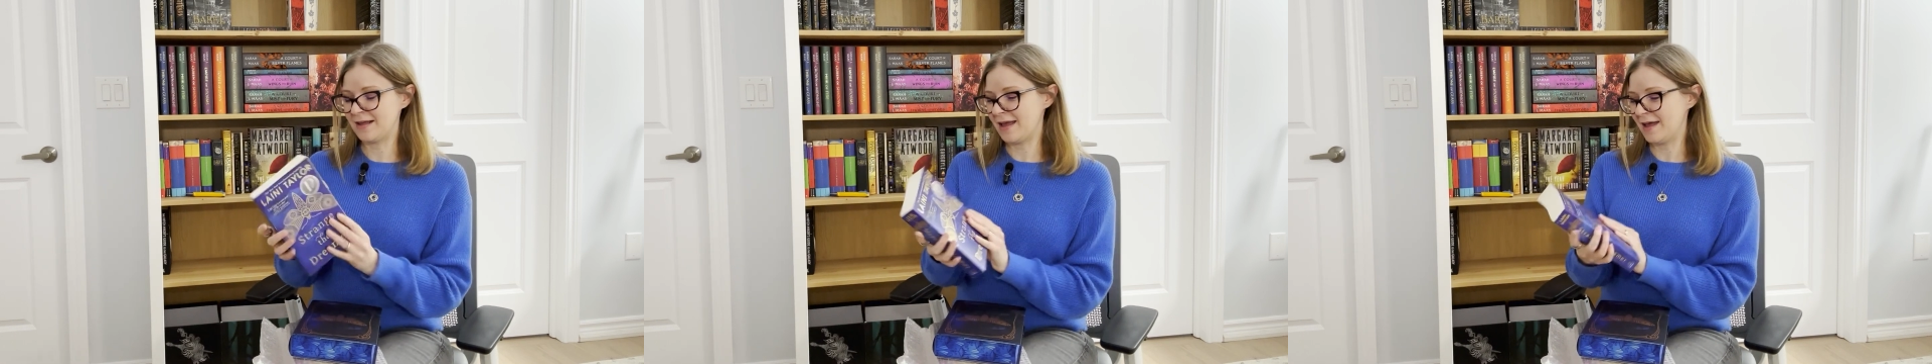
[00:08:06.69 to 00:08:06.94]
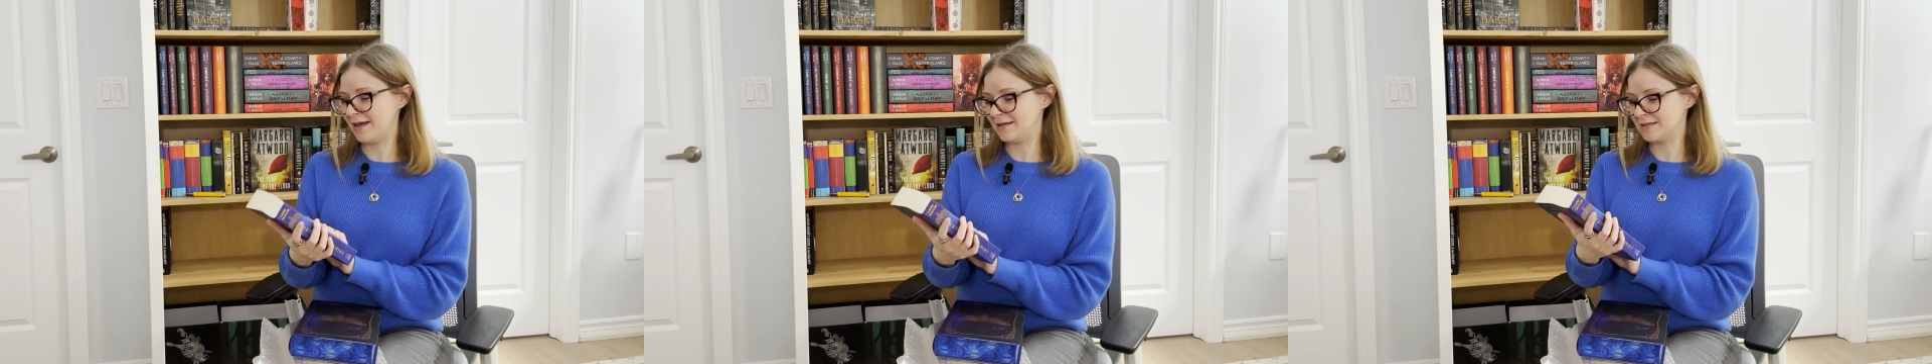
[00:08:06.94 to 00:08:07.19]

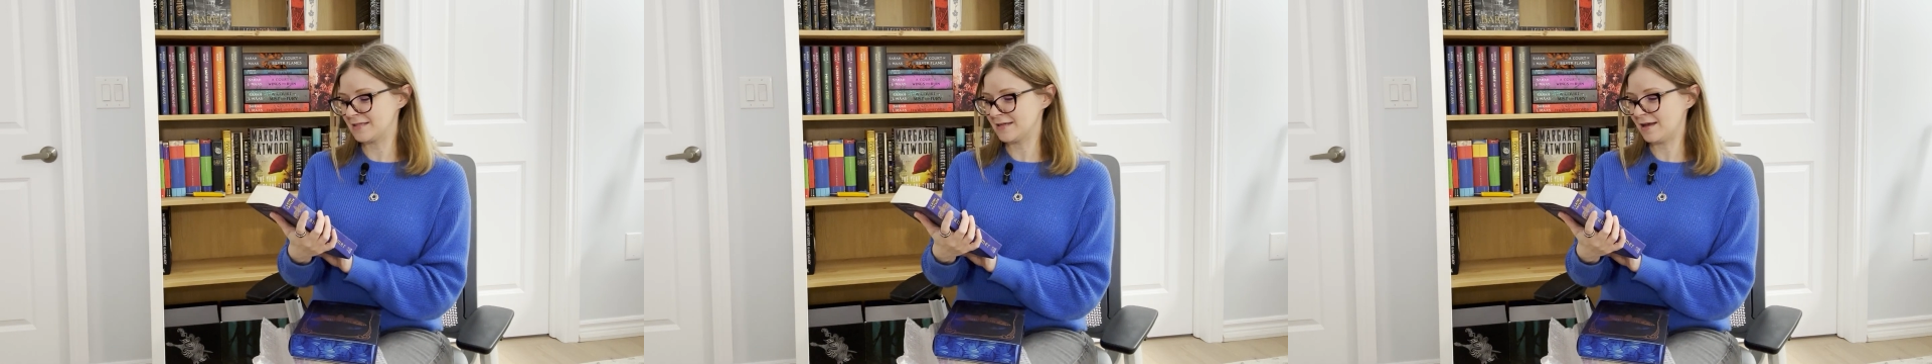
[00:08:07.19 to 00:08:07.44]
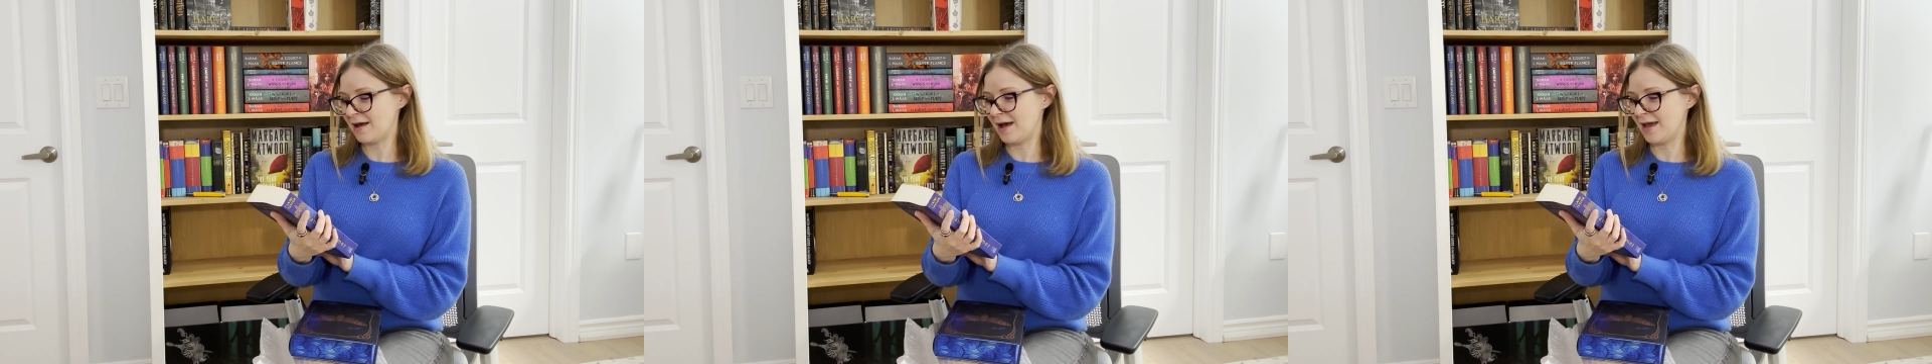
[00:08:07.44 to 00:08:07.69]
And
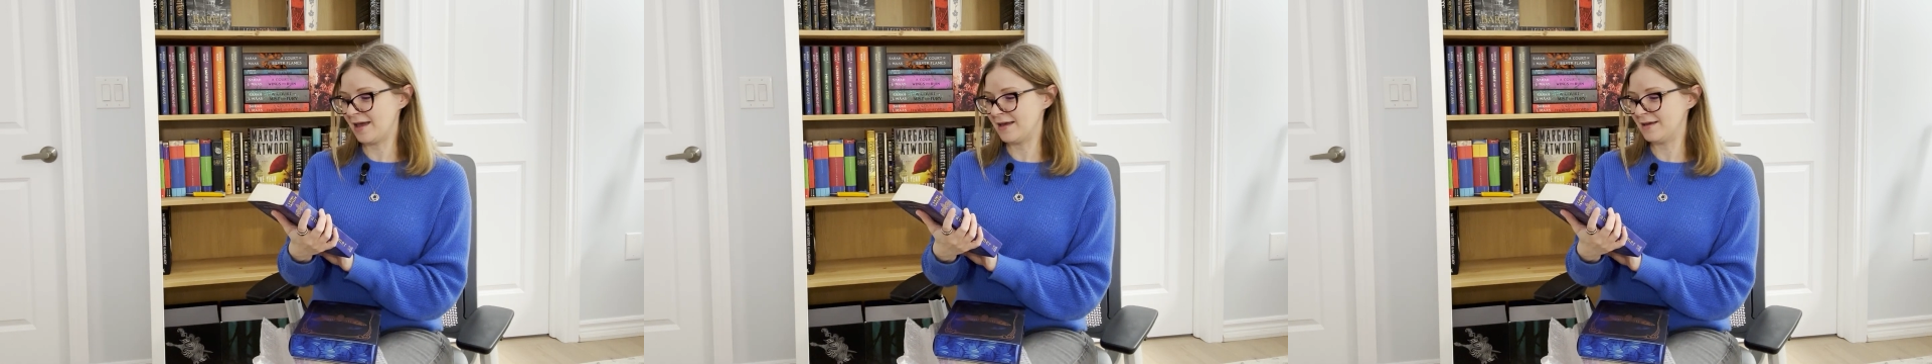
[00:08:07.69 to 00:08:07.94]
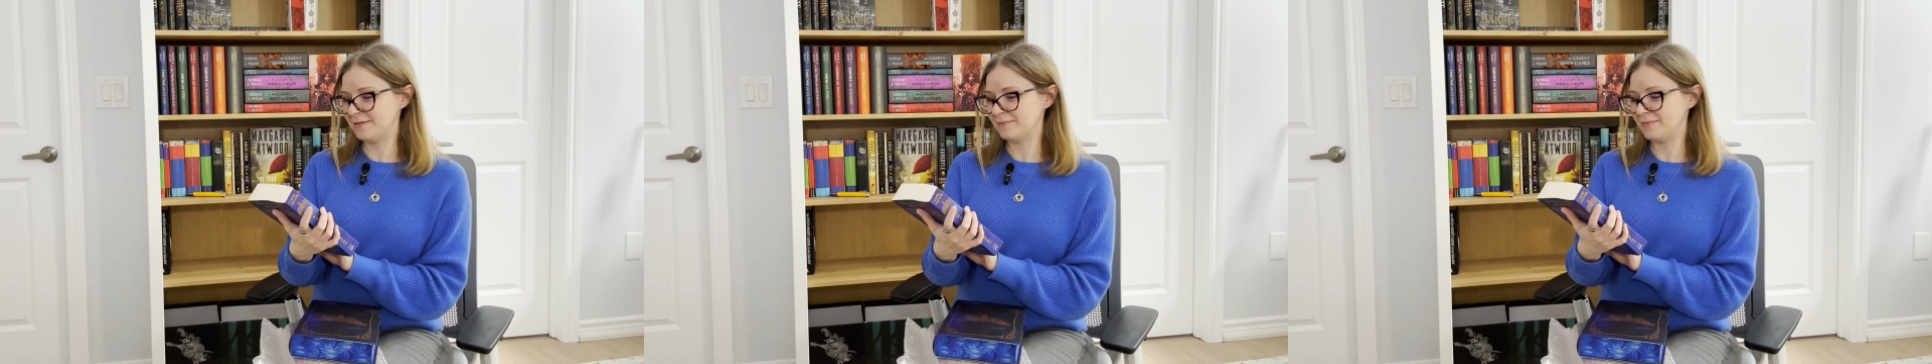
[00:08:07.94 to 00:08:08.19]

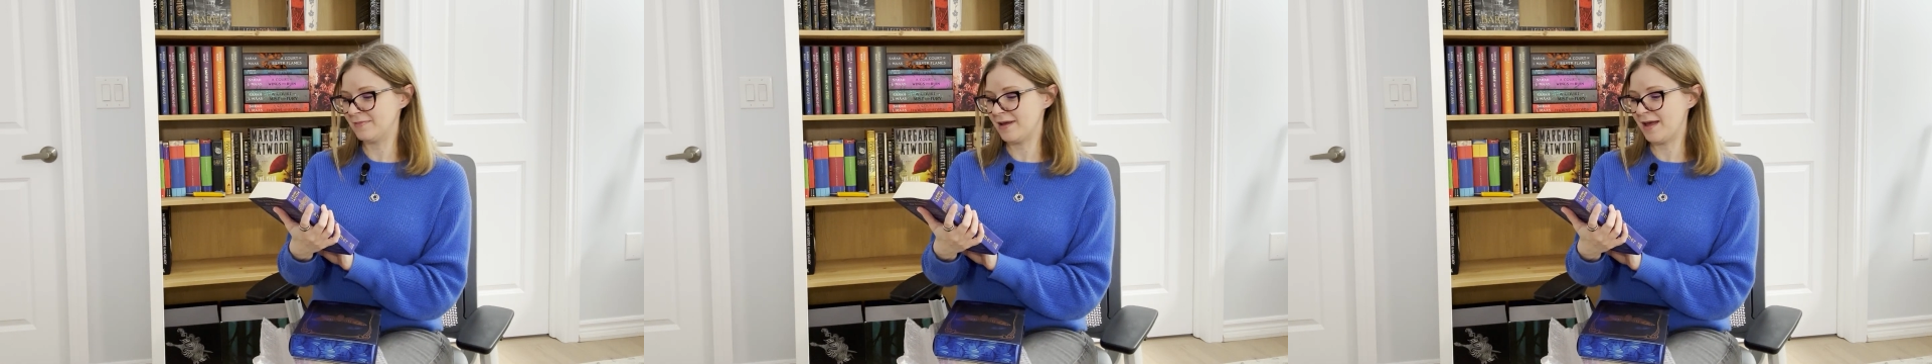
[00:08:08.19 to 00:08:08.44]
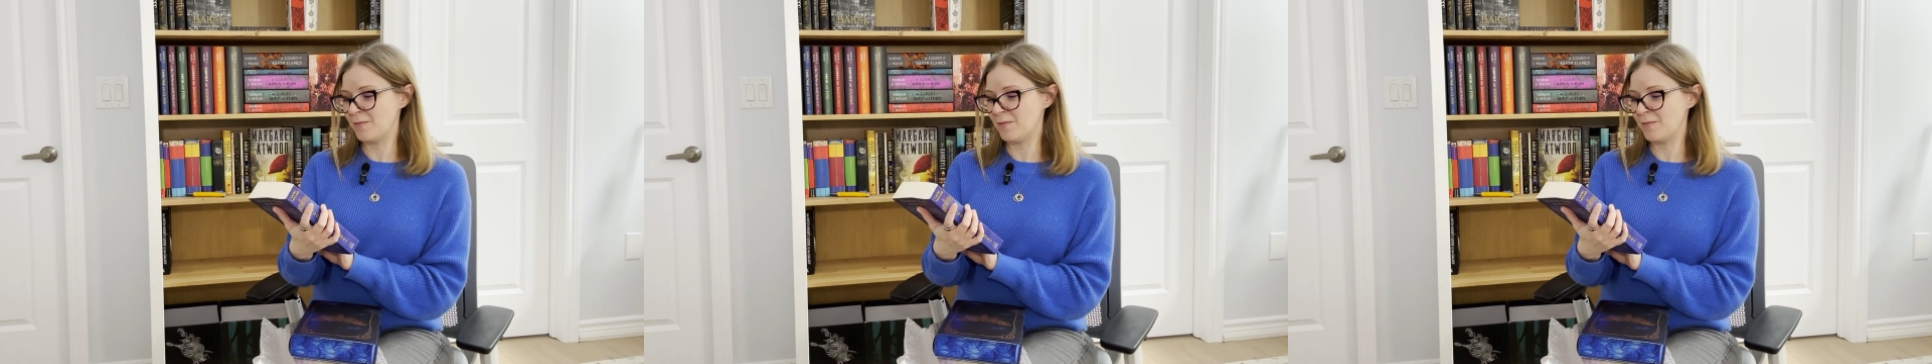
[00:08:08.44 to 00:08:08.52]
I am